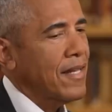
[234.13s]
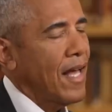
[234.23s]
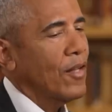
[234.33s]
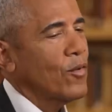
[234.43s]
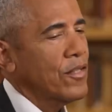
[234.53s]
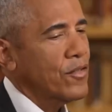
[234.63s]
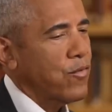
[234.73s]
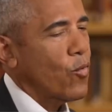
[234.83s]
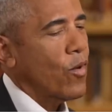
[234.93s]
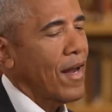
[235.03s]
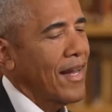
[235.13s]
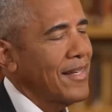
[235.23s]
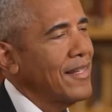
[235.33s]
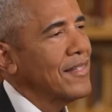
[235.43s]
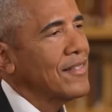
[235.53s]
tolerance for
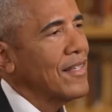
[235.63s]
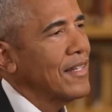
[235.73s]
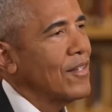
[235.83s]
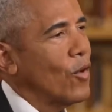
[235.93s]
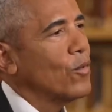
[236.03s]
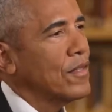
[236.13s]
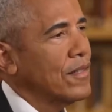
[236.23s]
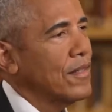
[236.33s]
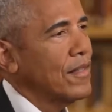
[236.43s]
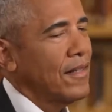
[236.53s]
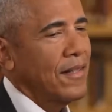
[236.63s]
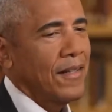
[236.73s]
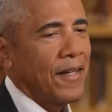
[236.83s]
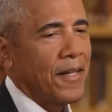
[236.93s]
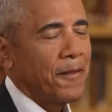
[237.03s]
ideas that don't
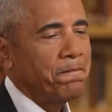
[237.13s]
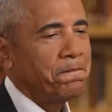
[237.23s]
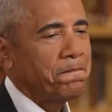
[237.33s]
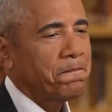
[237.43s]
um,